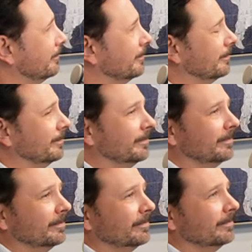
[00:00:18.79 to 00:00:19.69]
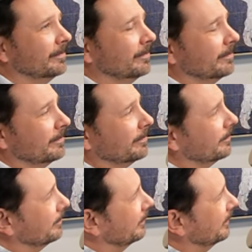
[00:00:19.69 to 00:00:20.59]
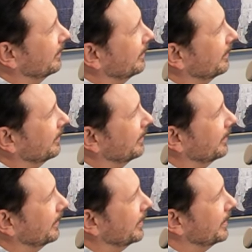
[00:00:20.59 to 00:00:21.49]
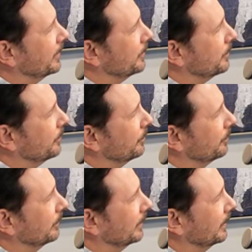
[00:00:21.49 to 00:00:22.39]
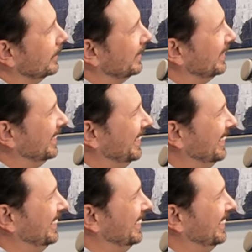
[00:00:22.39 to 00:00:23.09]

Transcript: (silent)